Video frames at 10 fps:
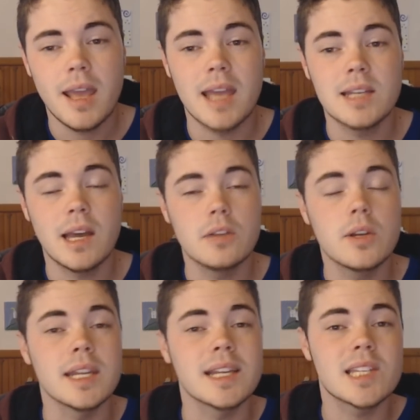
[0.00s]
and you
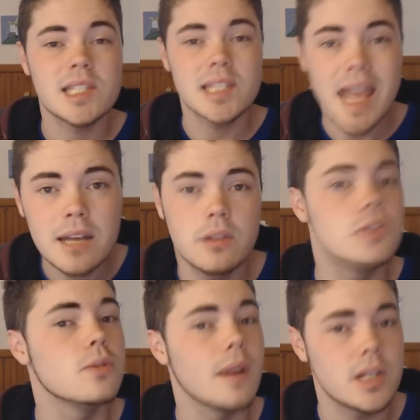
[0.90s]
can extend the
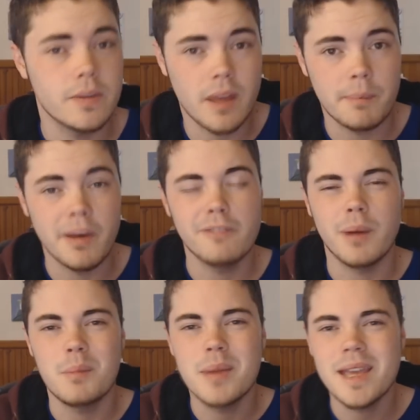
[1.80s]
duration of that buff
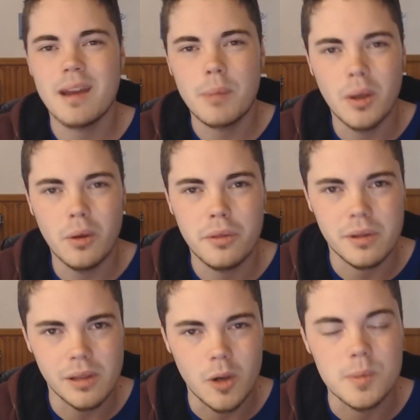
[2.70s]
by picking up health
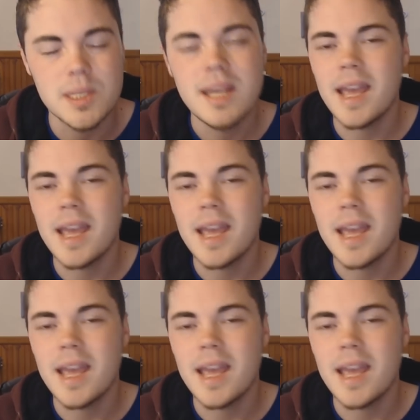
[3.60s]
globes.